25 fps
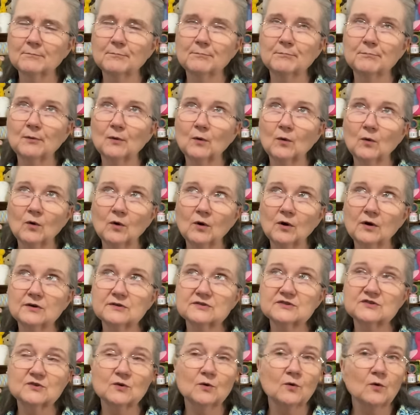
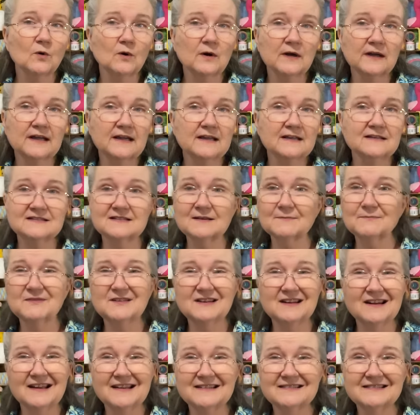Borzoi, something
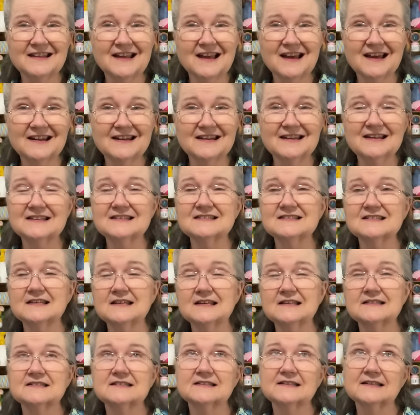like that. It's
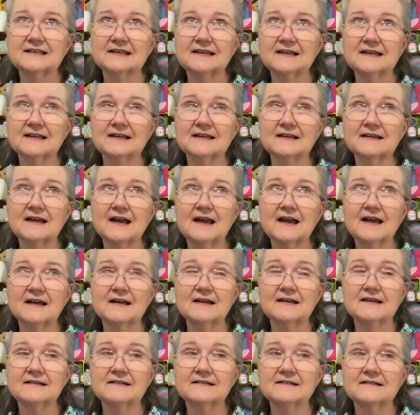
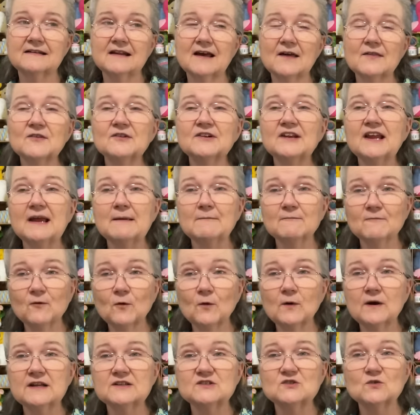another name
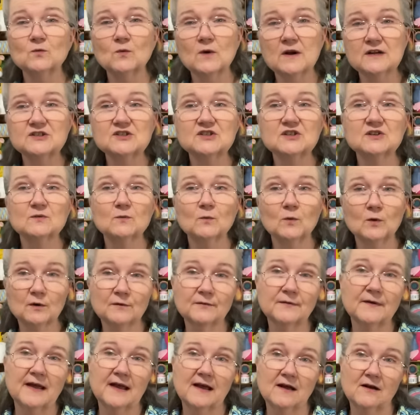for it is a Russian
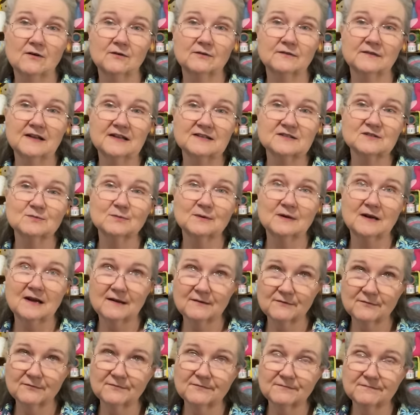wolfhound. That's what
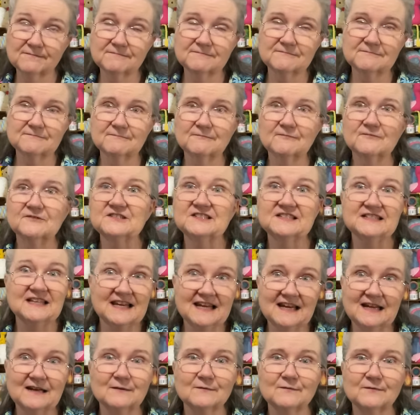I've
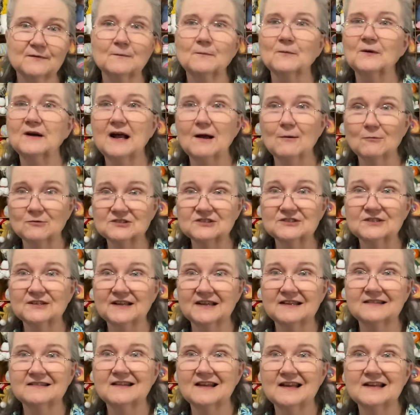seen from when I was
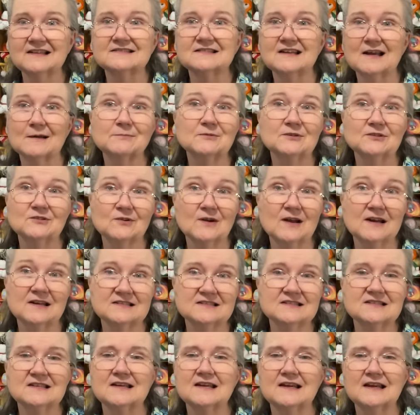looking things up to try to
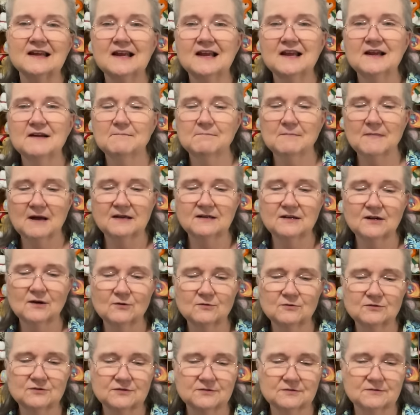see. My
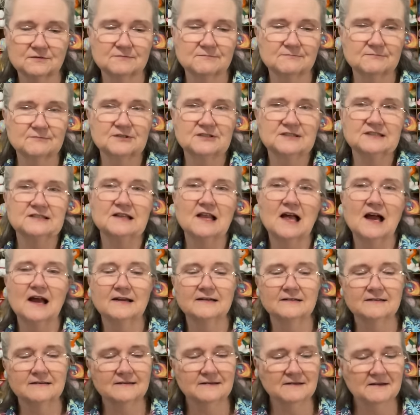notes are
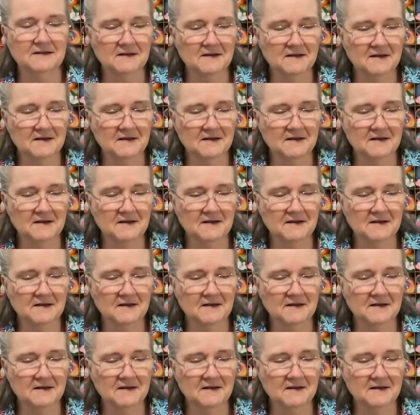sliding.